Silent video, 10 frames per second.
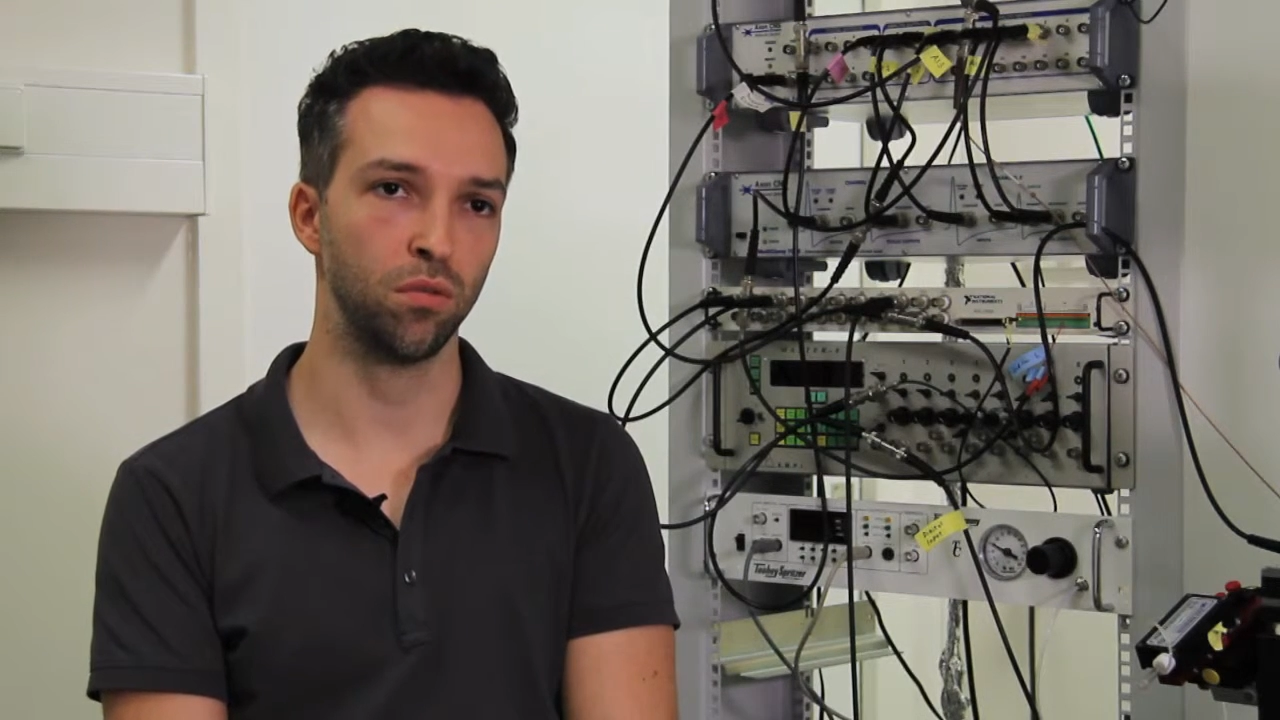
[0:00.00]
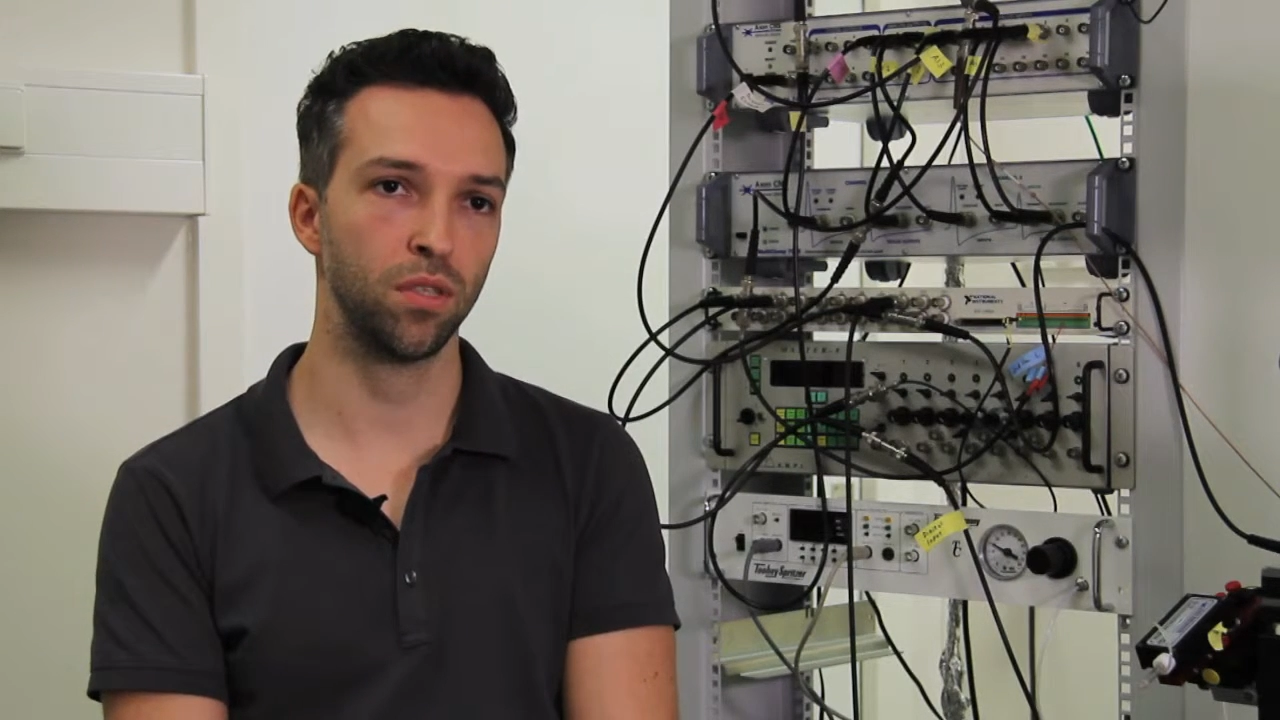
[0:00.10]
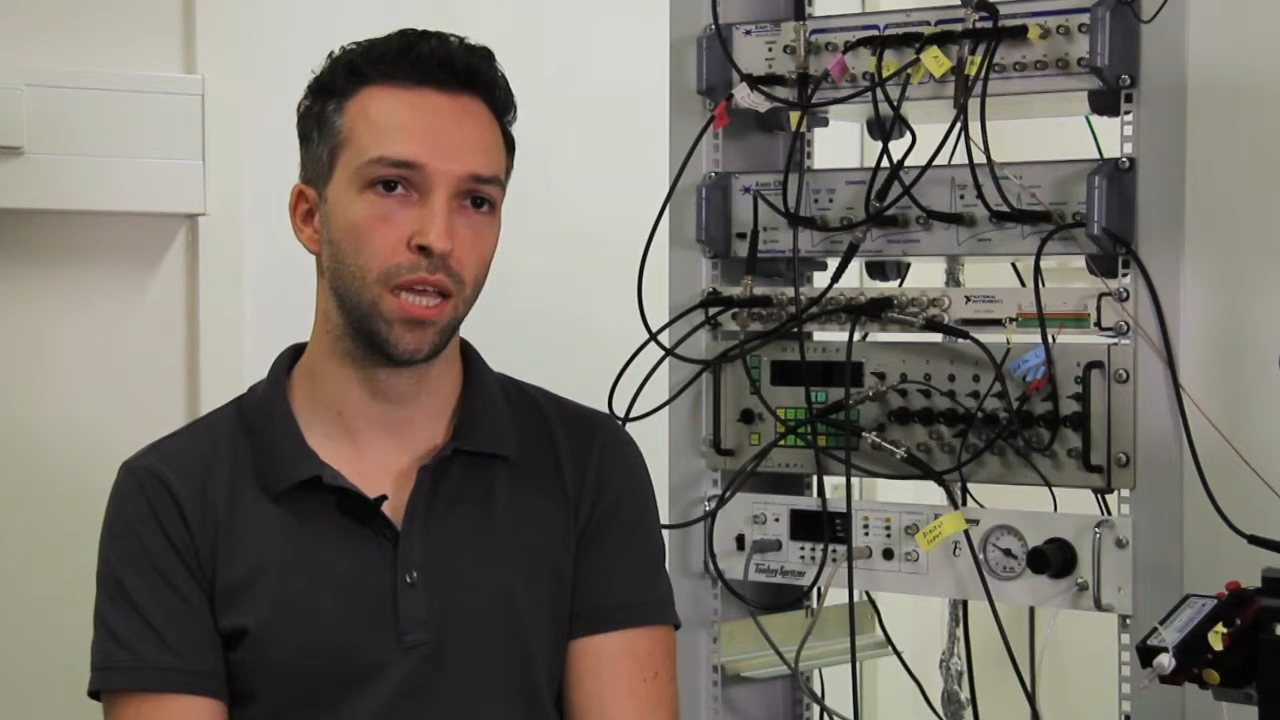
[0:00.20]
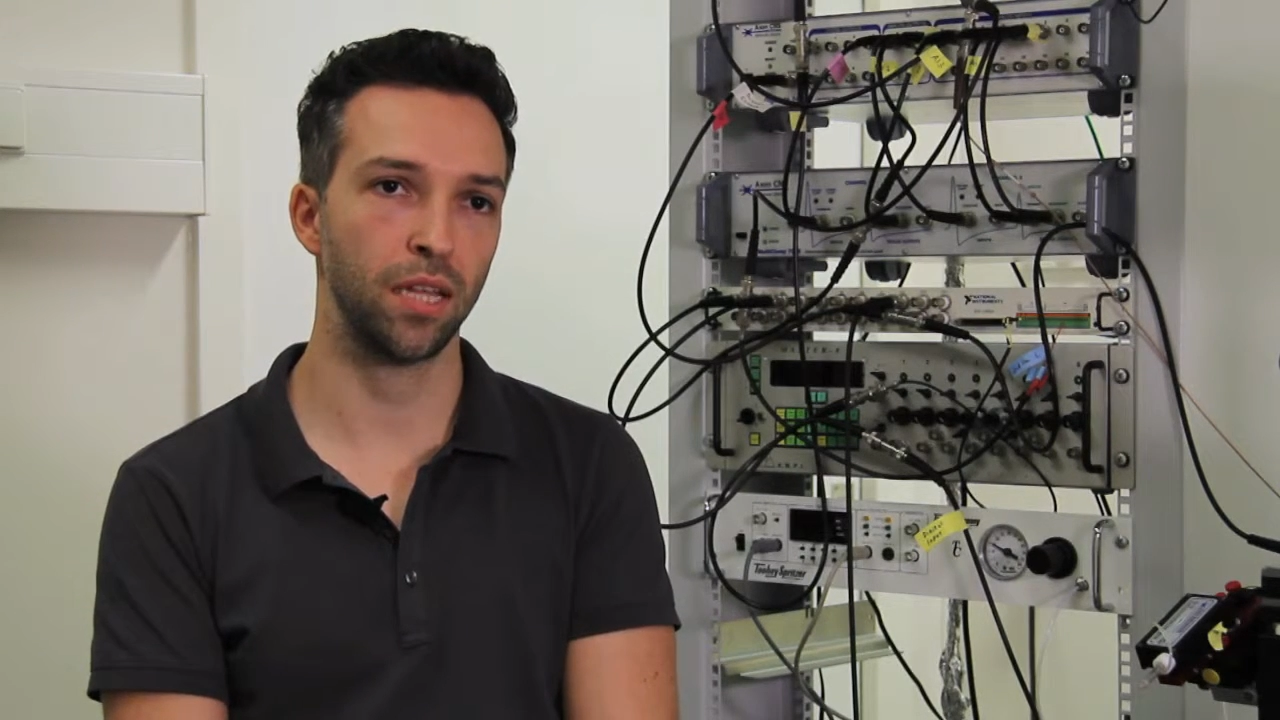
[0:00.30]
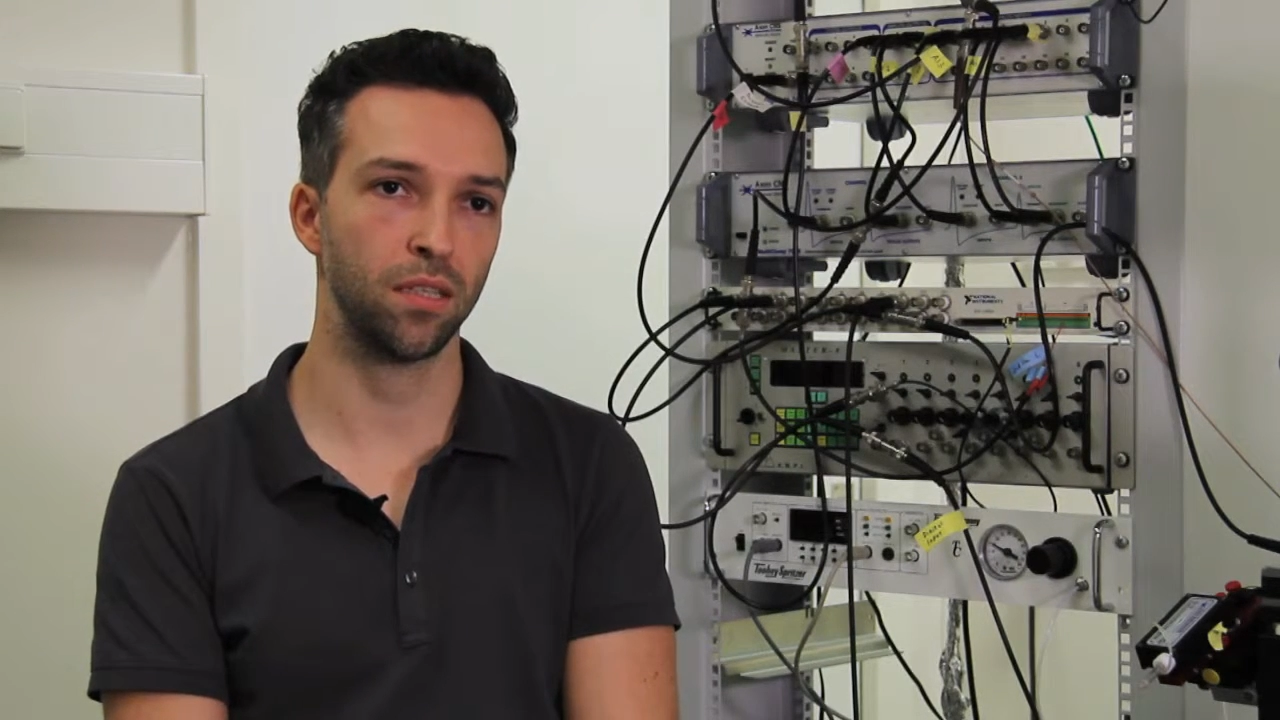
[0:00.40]

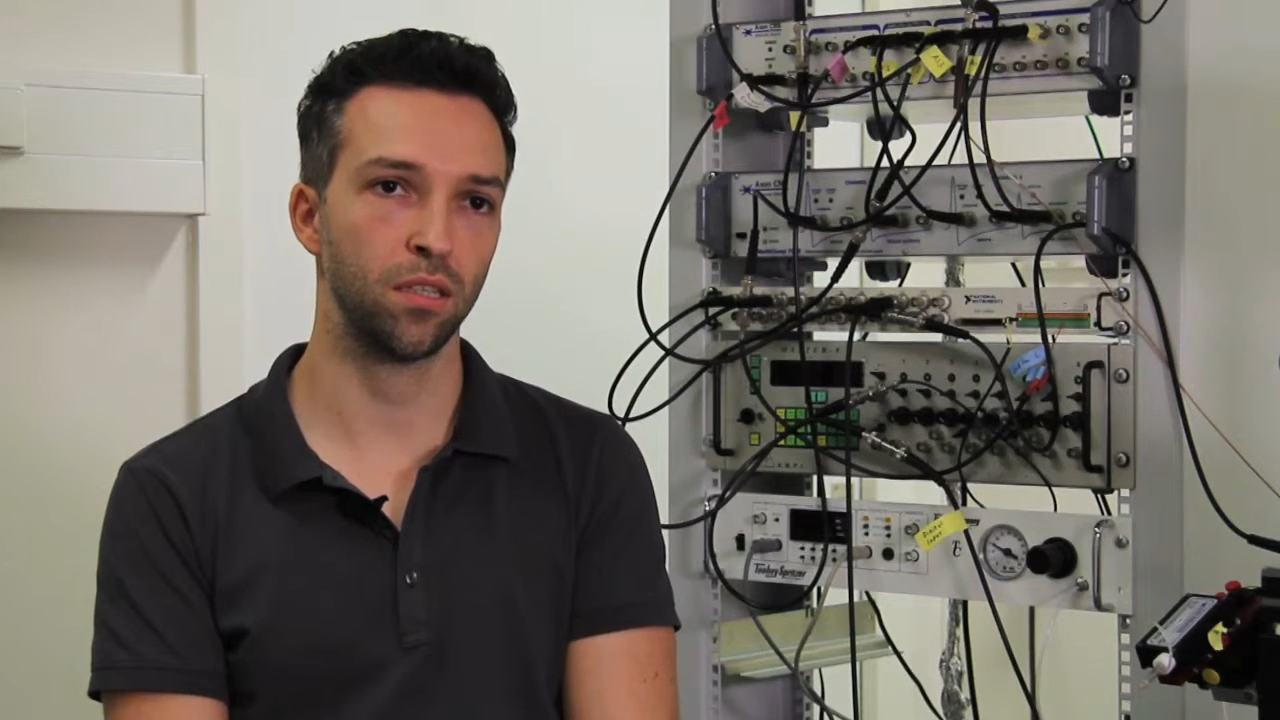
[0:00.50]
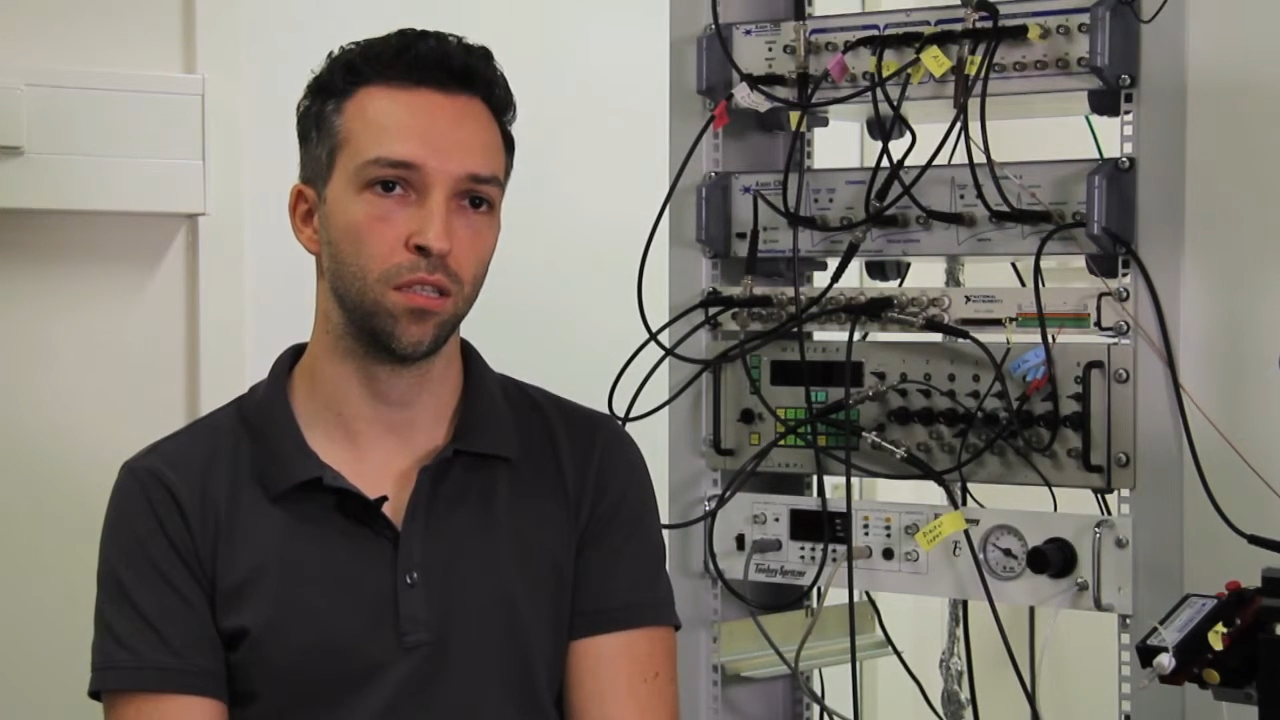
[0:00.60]
that the